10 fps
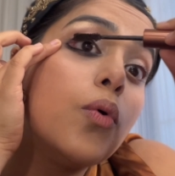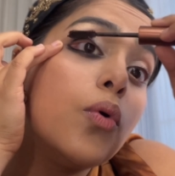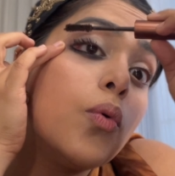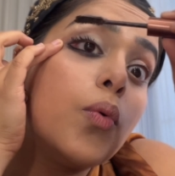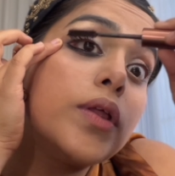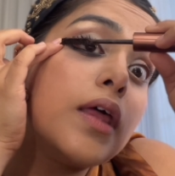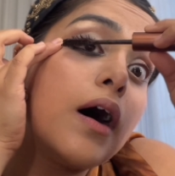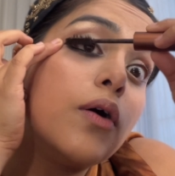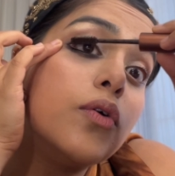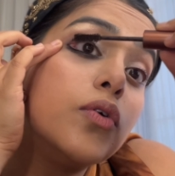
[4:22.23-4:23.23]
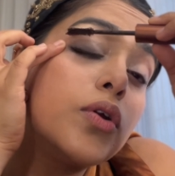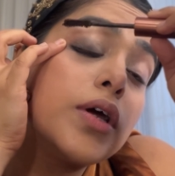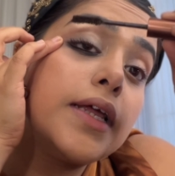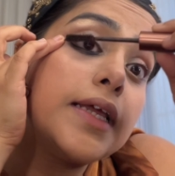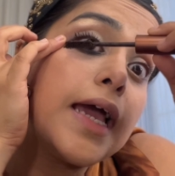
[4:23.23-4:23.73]
without
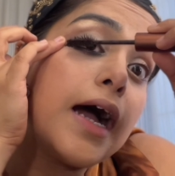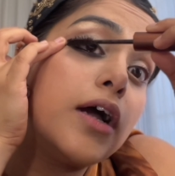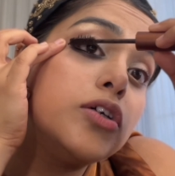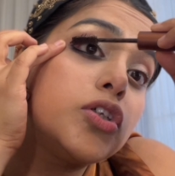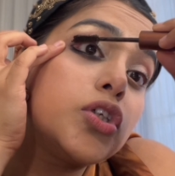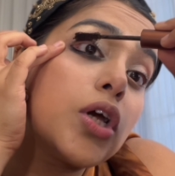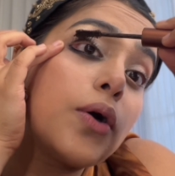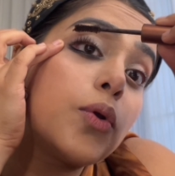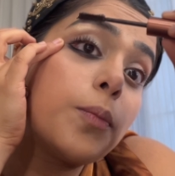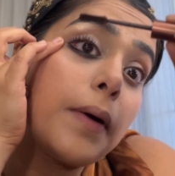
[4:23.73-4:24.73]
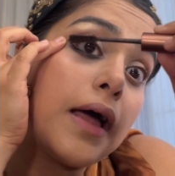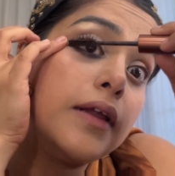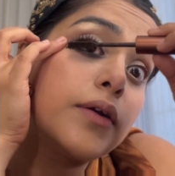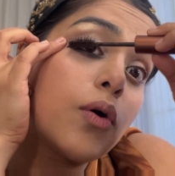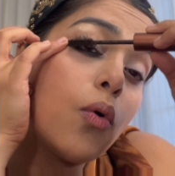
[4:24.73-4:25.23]
any eyeshadow palette.